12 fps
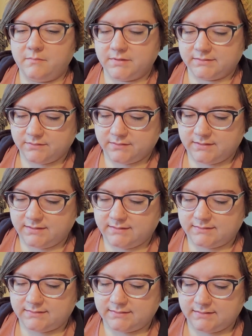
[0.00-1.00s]
So
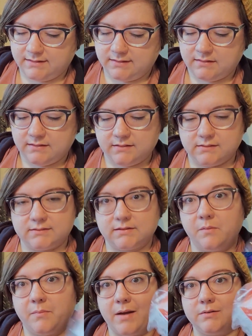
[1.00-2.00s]
this is
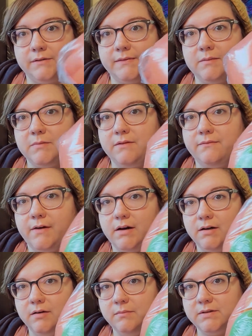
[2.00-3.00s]
Bauer Family
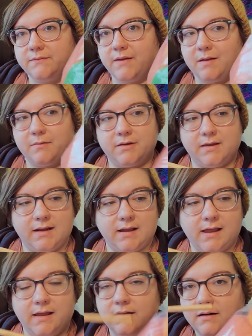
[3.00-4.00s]
Farms fiber that I
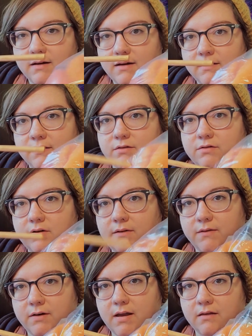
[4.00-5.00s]
got. There's 2
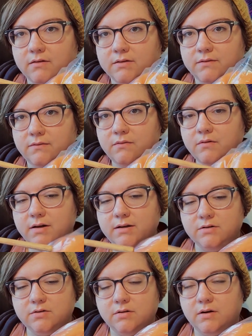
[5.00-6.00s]
different colors of
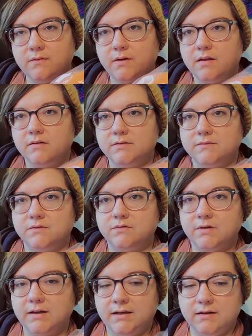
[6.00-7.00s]
orange, 2 different colors of
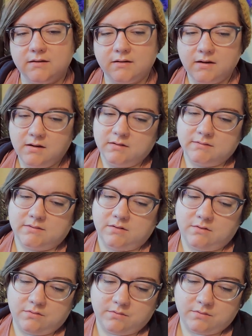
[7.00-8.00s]
green.
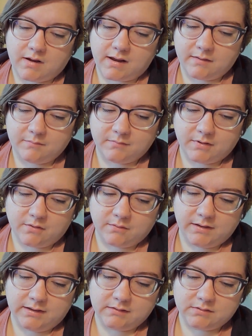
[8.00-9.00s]
So I'm
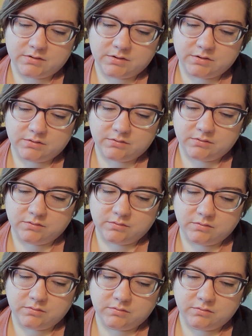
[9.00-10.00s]
going
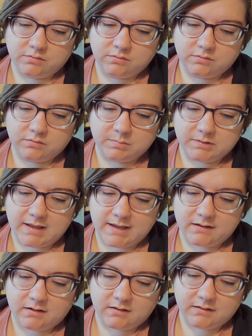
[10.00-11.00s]
to
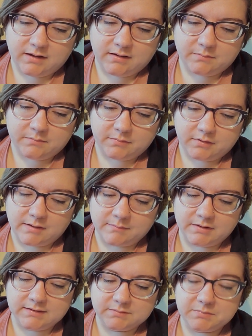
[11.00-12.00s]
ply it all up, or I'm
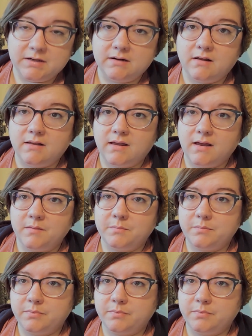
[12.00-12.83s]
going to spin it all up